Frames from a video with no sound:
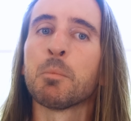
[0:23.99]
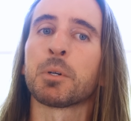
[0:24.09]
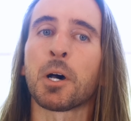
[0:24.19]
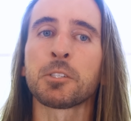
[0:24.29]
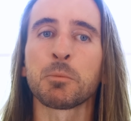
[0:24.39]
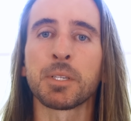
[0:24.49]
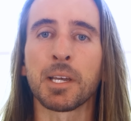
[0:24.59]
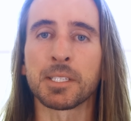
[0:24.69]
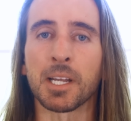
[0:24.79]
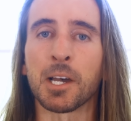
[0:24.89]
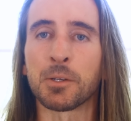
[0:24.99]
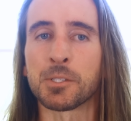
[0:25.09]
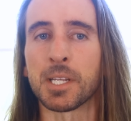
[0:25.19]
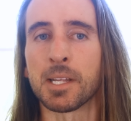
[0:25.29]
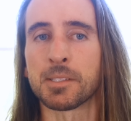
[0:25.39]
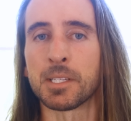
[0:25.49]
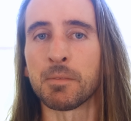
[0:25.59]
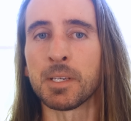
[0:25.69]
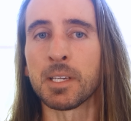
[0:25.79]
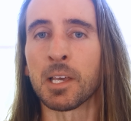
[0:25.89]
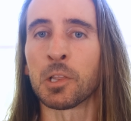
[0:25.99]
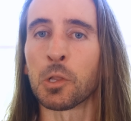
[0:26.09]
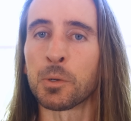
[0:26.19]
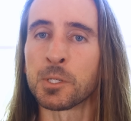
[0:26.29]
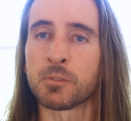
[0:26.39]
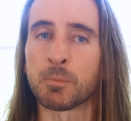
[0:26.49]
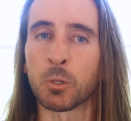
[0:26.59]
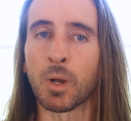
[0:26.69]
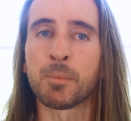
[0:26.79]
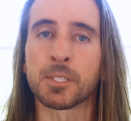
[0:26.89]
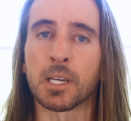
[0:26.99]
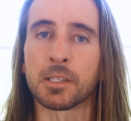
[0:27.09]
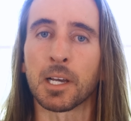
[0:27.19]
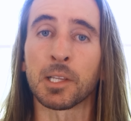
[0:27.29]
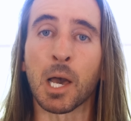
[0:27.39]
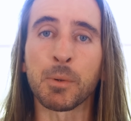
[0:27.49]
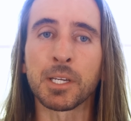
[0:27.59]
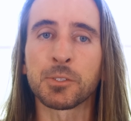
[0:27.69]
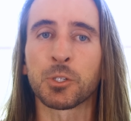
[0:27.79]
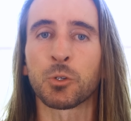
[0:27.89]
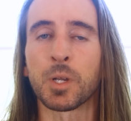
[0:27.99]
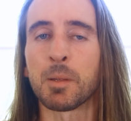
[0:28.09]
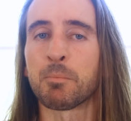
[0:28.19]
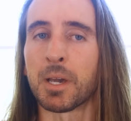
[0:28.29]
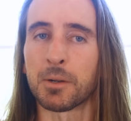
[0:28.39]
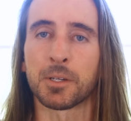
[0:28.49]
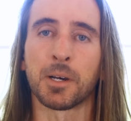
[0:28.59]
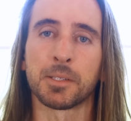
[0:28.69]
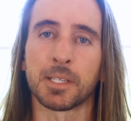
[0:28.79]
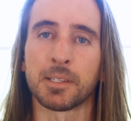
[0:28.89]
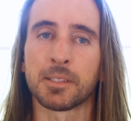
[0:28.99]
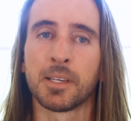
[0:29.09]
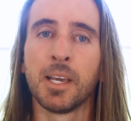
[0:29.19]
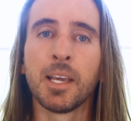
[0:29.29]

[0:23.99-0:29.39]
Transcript: but also because it understands Divi and learns from your website, allowing it to create better content.